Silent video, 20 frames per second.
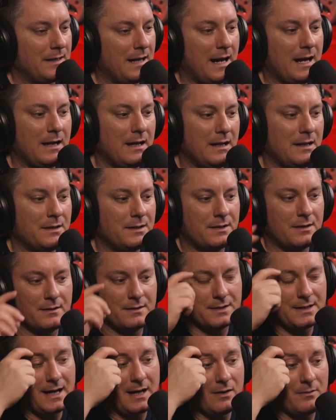80s
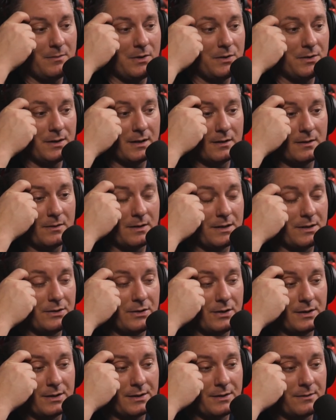style music is
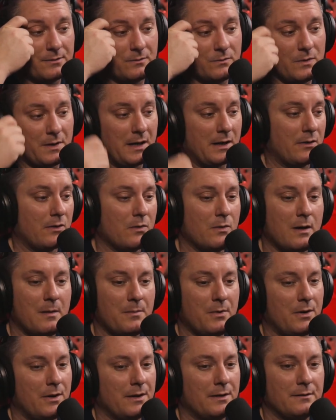just what I grew up
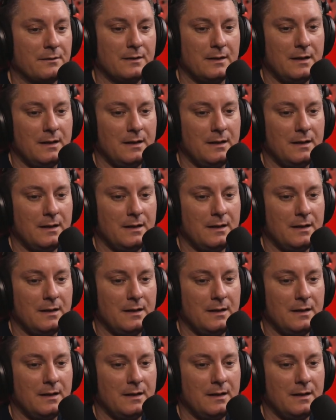on.